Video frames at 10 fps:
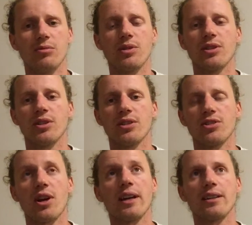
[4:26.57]
when you're
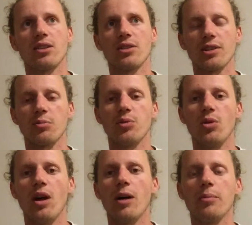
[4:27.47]
trying to clear a
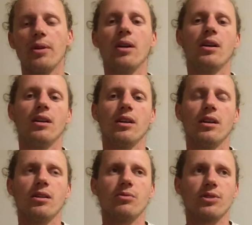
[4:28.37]
pool up.
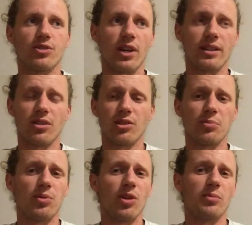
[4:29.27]
When you're trying to
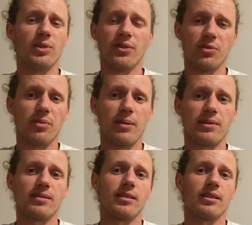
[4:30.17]
clear a pool up, you have to
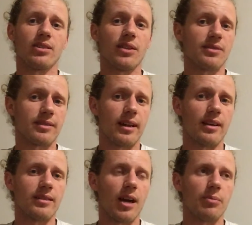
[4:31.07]
babysit it. You have to stay
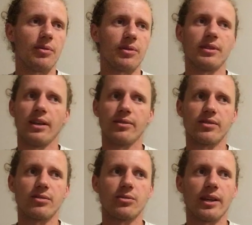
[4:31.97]
on top of it every
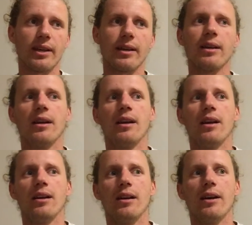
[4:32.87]
single day.
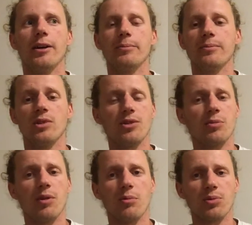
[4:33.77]
Let
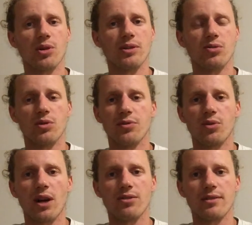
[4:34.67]
the pump run
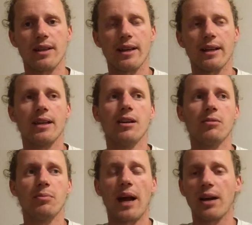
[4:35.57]
24 hours a day.
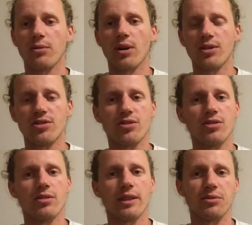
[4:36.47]

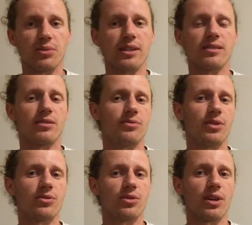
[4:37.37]
Backwash and rinse the
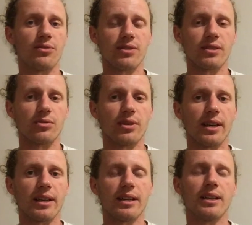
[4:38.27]
filter every single
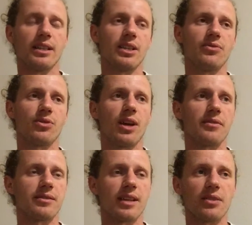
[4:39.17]
day if you
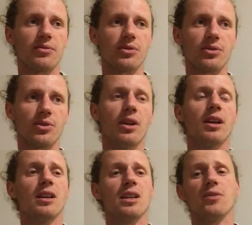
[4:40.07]
have a sand filter.
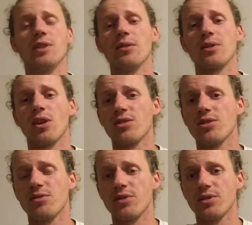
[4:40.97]
If you have a
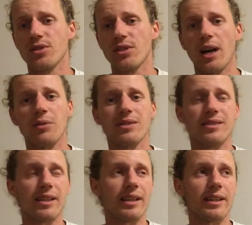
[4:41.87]
cartridge filter, I would
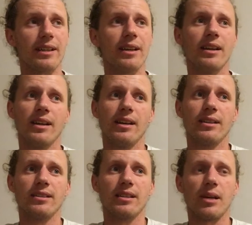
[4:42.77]
say,
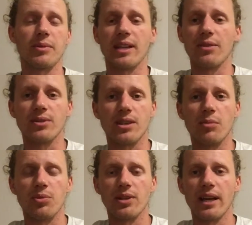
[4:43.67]
I mean, every
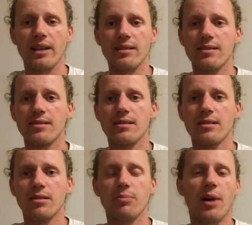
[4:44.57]
couple days,
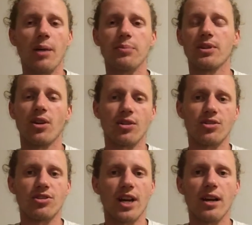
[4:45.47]
pop the
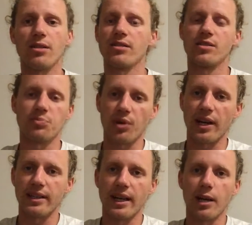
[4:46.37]
cartridge out,
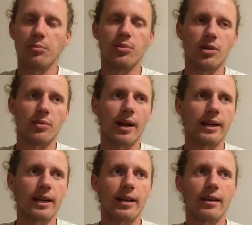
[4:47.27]
spray it down, put it
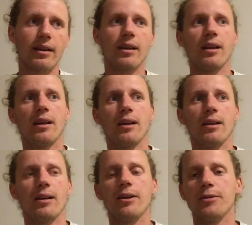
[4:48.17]
back in,
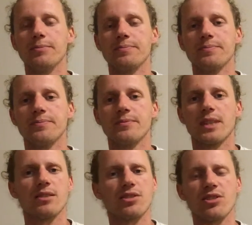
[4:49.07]

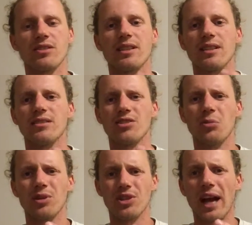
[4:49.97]
because you're just getting
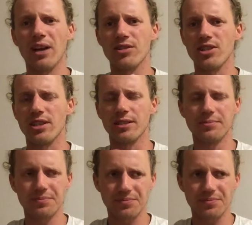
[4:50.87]
so much algae